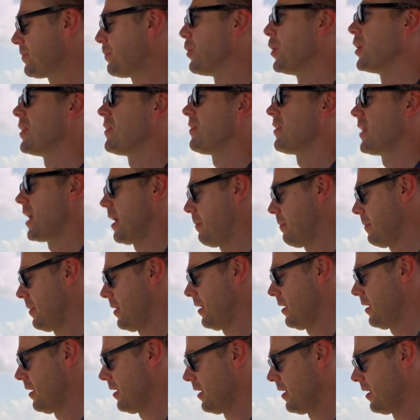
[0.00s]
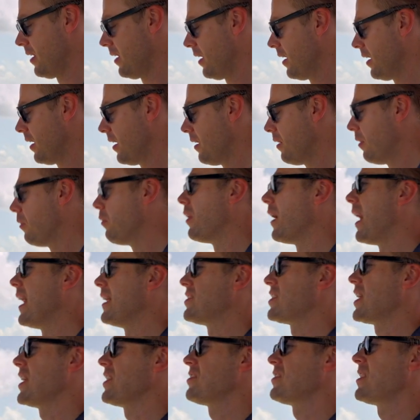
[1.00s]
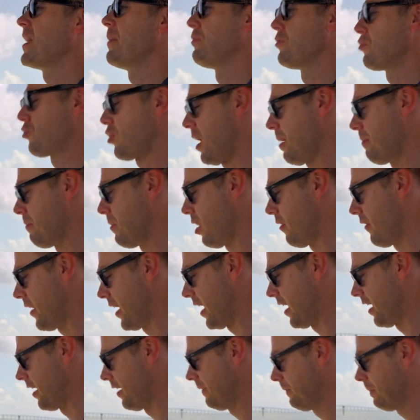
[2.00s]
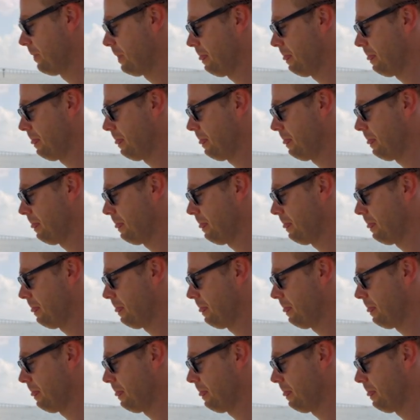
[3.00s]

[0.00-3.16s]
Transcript: put some, adjust some trim over here.